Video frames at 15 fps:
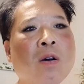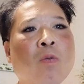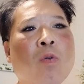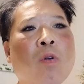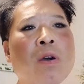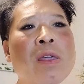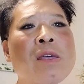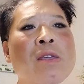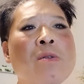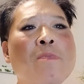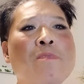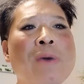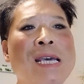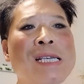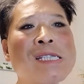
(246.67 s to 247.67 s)
What are the
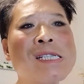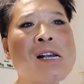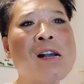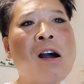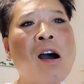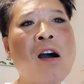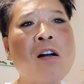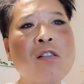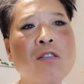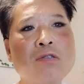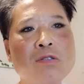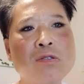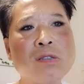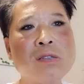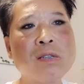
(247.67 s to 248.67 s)
basic
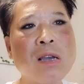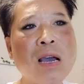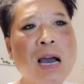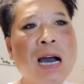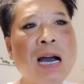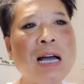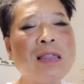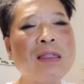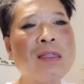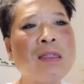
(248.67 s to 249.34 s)
colors on